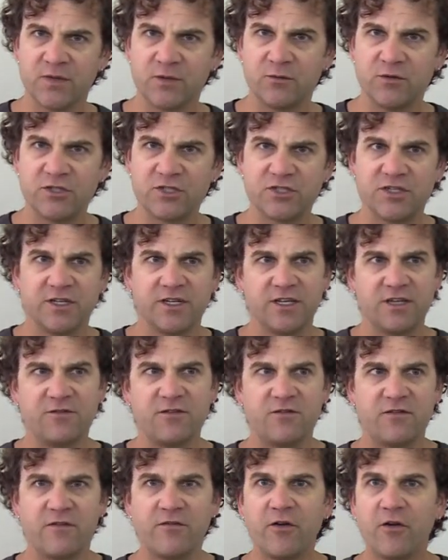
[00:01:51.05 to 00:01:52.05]
which if
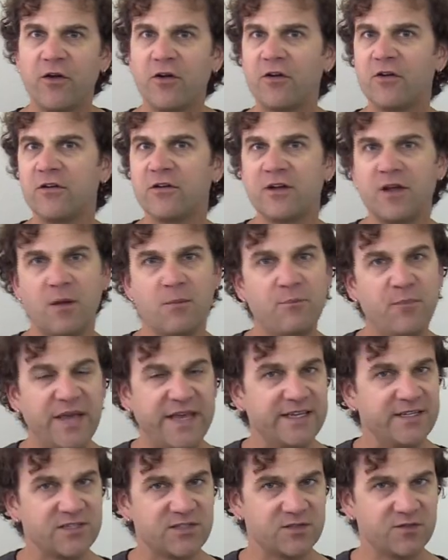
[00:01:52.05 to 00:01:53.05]
you've ever heard a
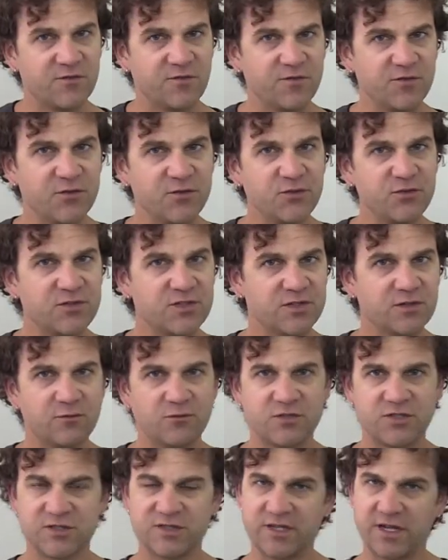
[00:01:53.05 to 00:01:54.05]
bass flute,
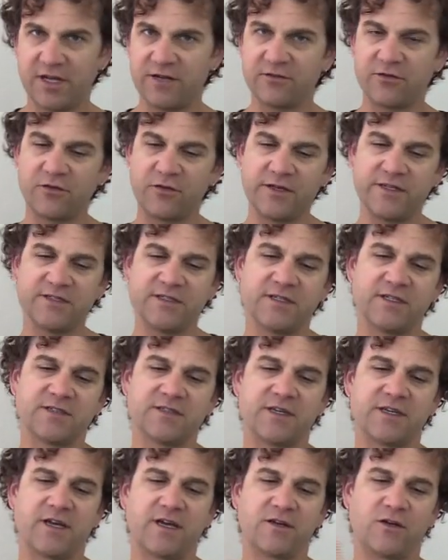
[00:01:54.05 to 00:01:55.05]
which is kind of crazy because
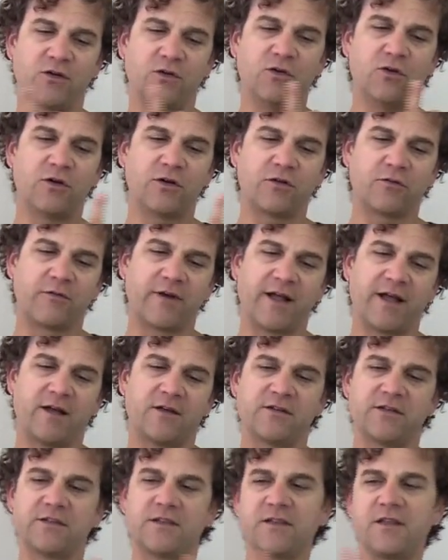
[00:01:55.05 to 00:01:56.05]
they kind of hook
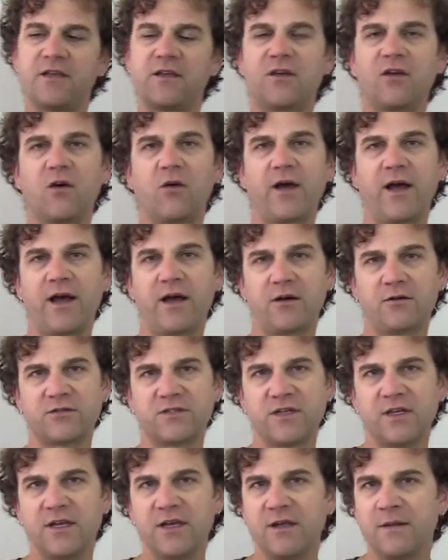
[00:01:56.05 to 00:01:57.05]
around and then they go out,